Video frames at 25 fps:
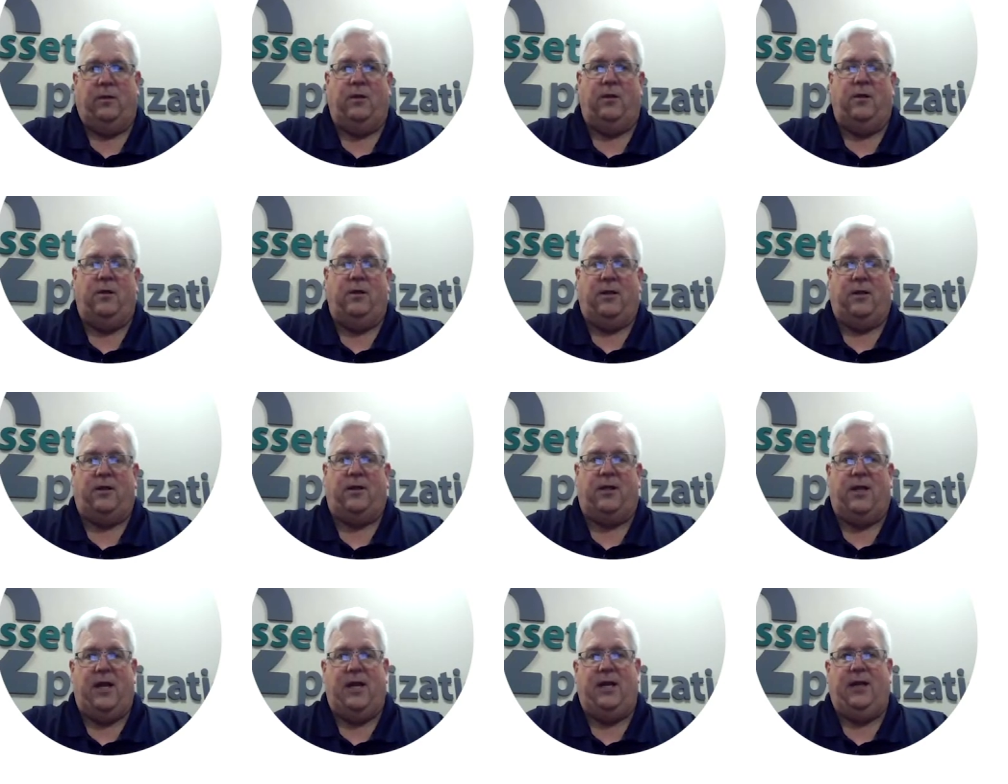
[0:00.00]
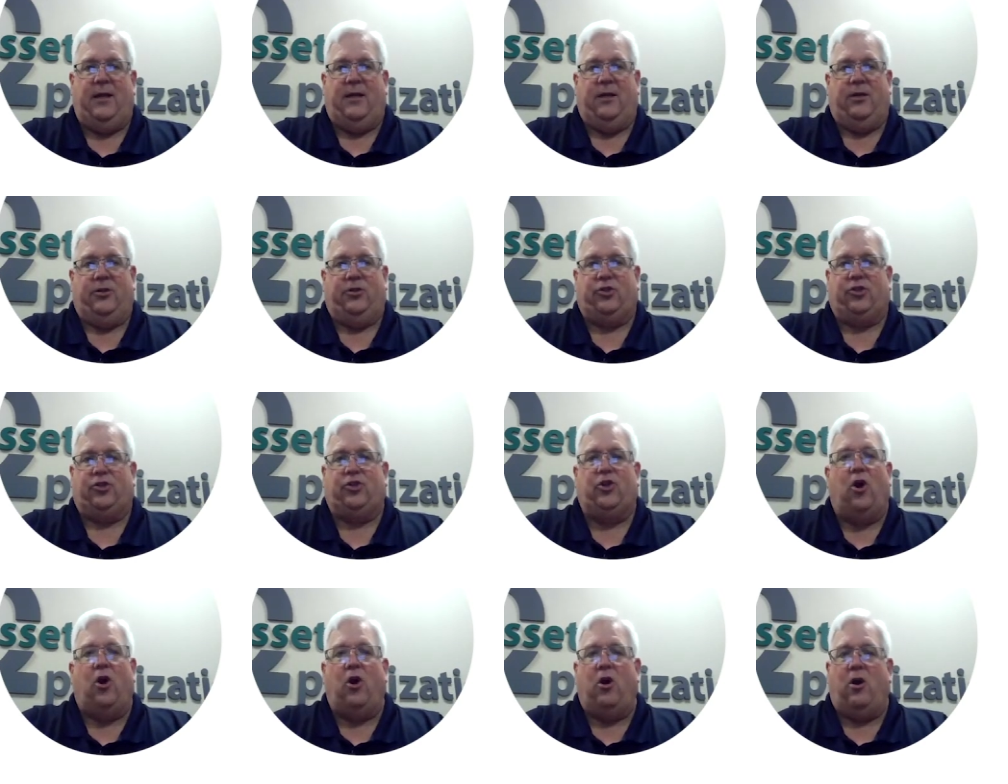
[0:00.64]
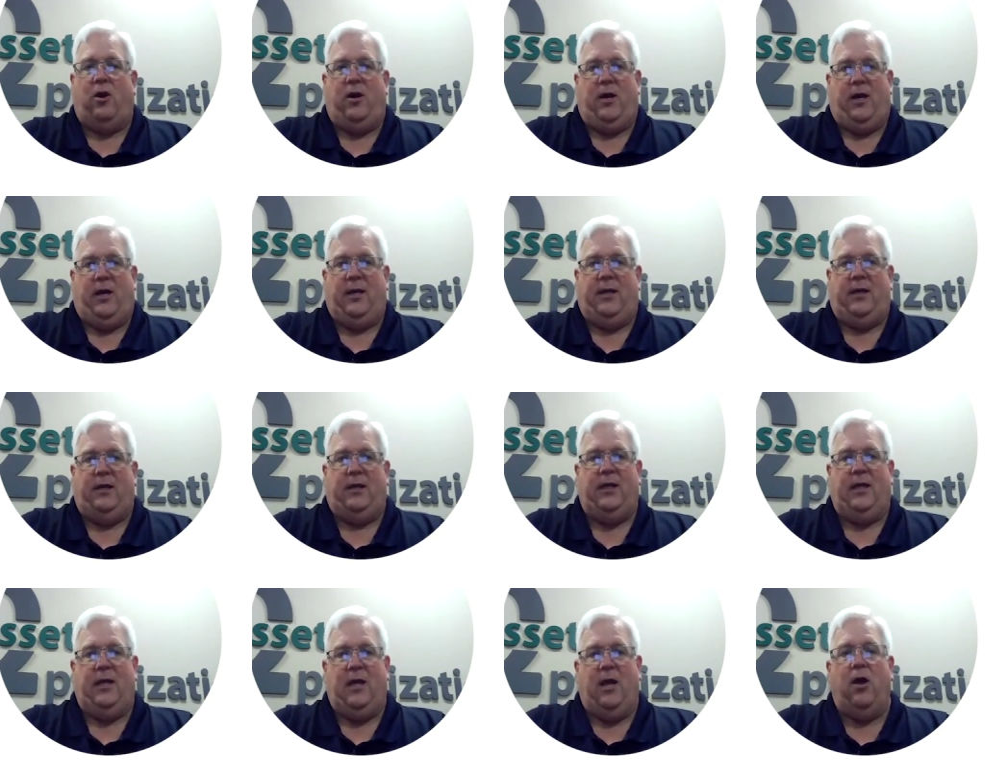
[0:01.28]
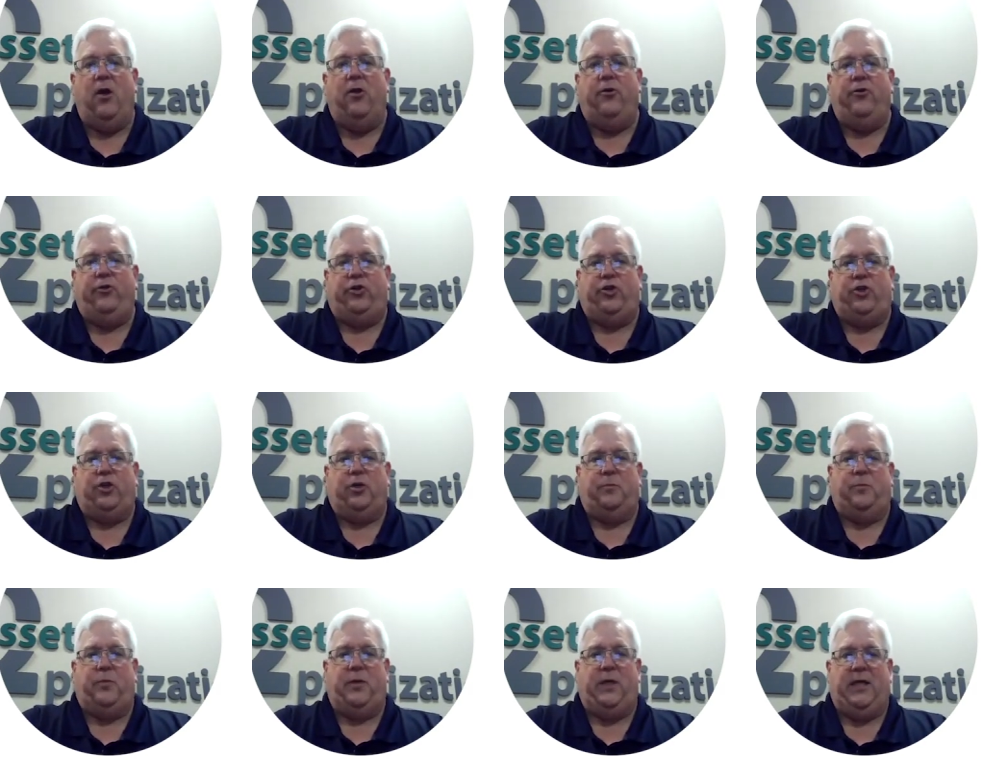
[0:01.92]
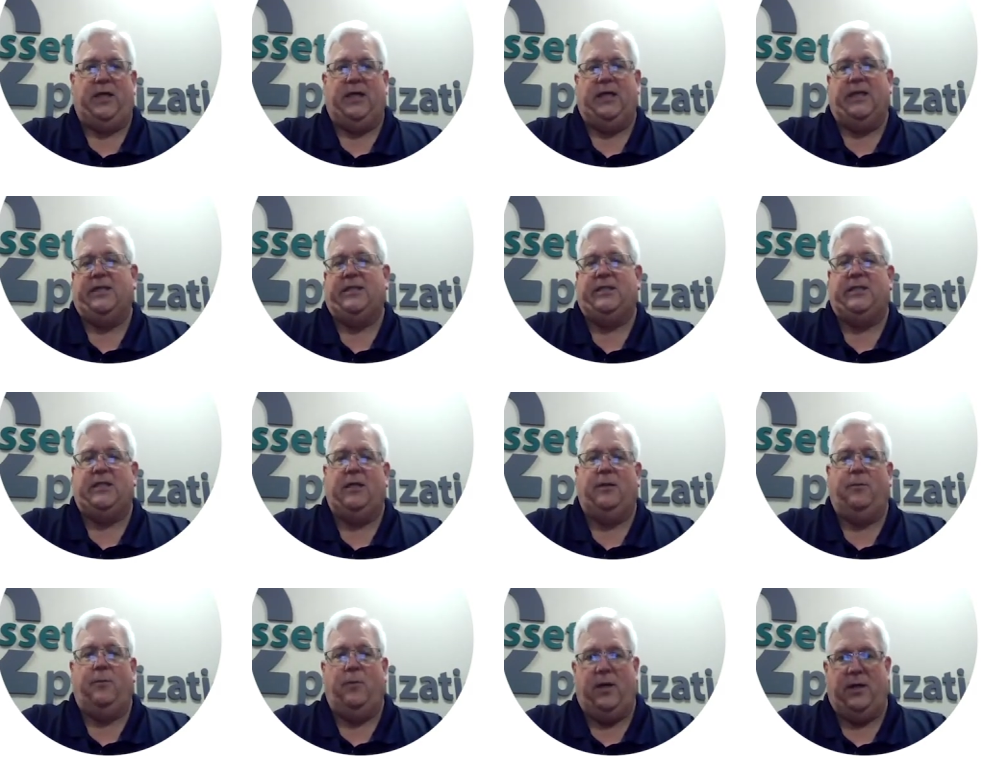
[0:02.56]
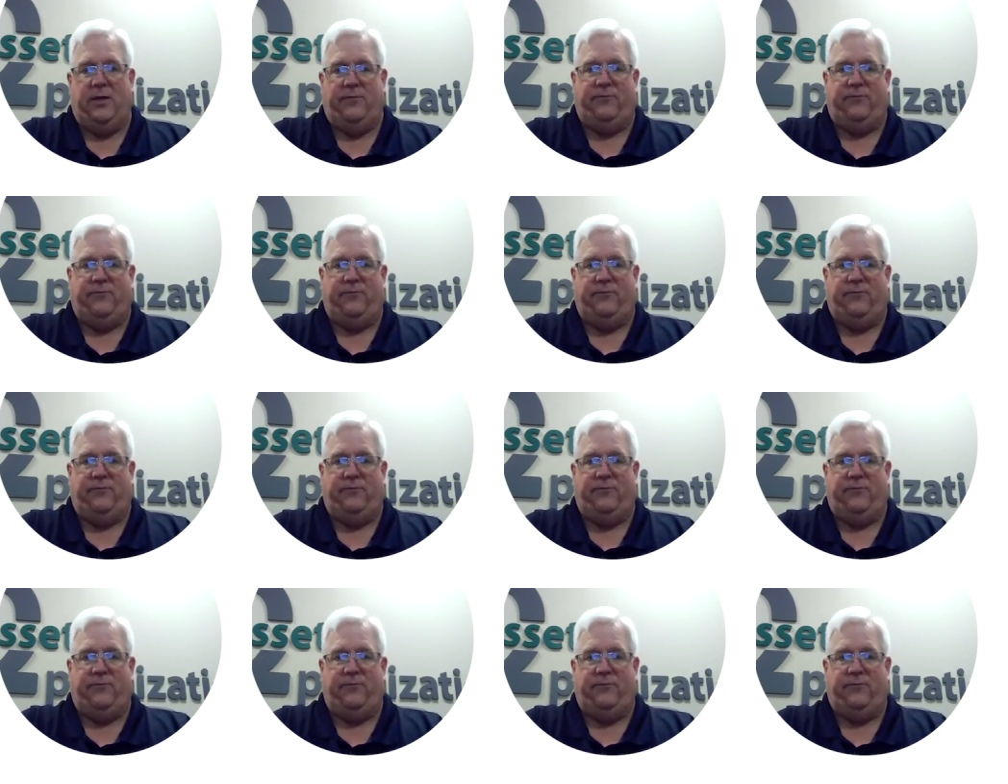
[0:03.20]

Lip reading: the thing that started the OSHA PSM